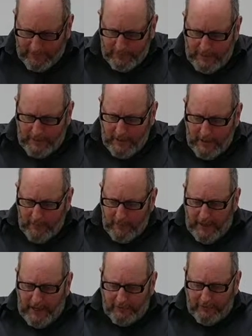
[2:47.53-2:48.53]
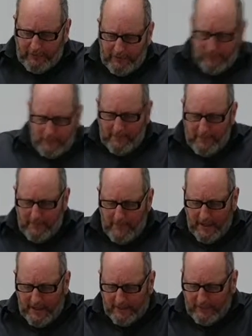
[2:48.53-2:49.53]
first one. But also some woman
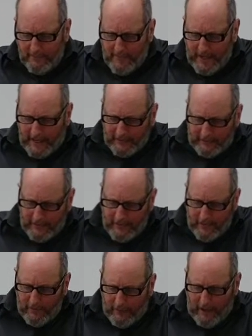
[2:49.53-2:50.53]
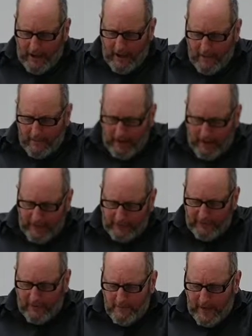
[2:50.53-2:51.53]
among us amazed
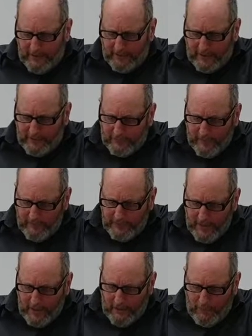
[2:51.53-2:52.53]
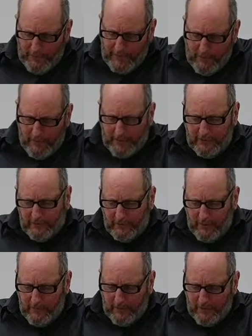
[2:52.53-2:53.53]
us. When they were at the
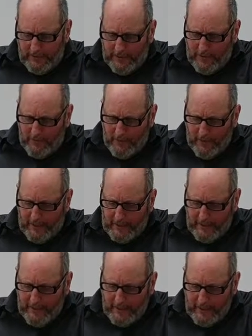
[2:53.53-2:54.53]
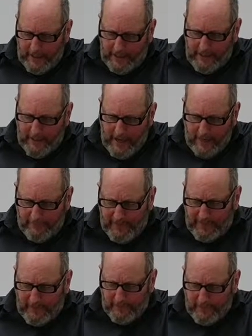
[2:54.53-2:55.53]
tomb early in the morning and did not
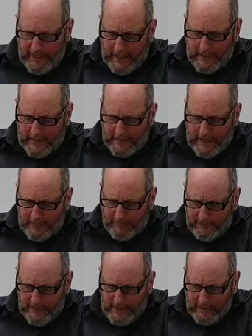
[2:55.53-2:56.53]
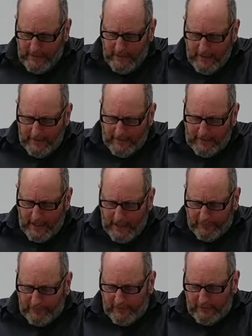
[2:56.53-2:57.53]
find his body, they came saying that they
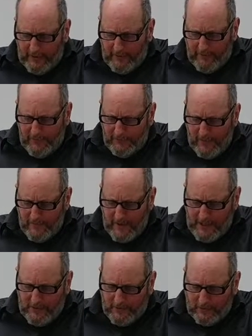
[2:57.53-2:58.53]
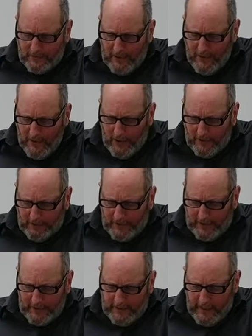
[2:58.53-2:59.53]
also had seen a vision of angels who
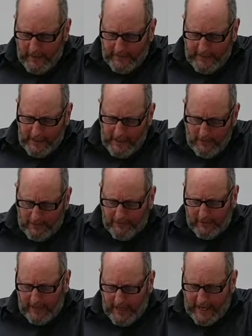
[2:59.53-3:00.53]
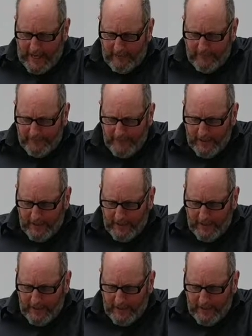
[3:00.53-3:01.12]
said that he was alive.